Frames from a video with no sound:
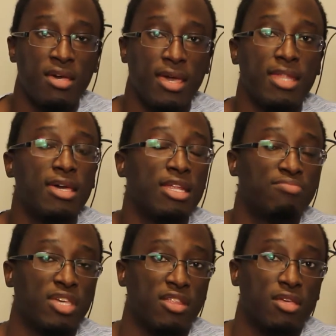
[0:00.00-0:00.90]
and it ended
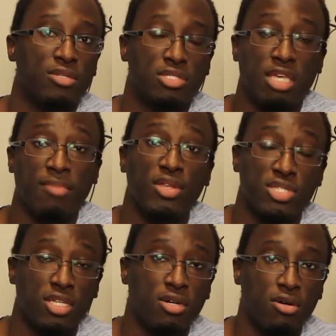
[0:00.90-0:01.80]
up getting his teammates
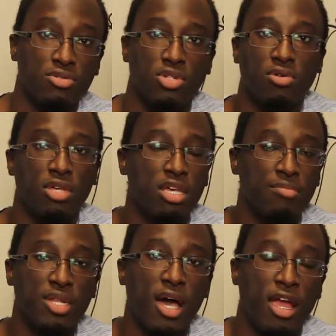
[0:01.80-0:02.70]
killed.
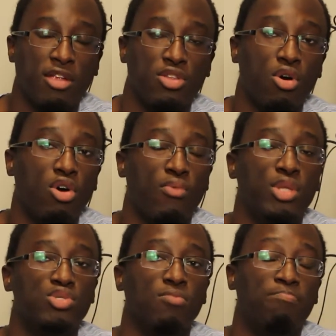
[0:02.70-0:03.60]
Him and Ion are the only
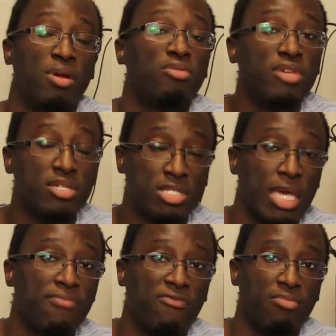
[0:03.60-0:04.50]
ones who barely
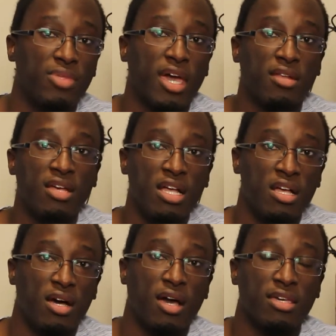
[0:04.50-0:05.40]
escaped from that
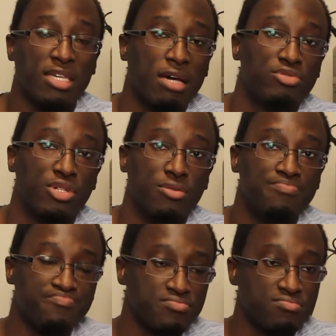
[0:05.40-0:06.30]
encounter.
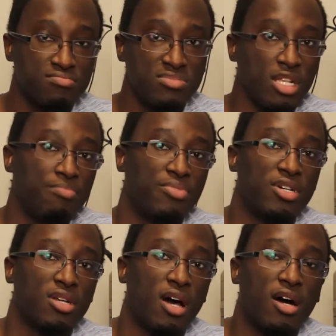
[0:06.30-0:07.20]

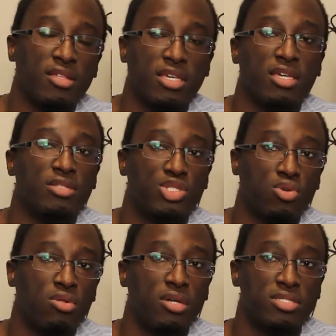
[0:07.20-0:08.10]
But Ollie and
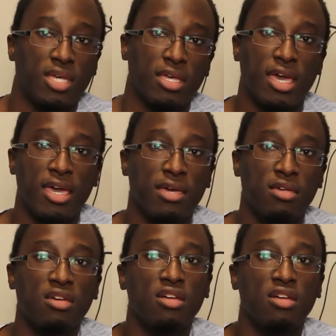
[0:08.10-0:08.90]
Solon say, hey,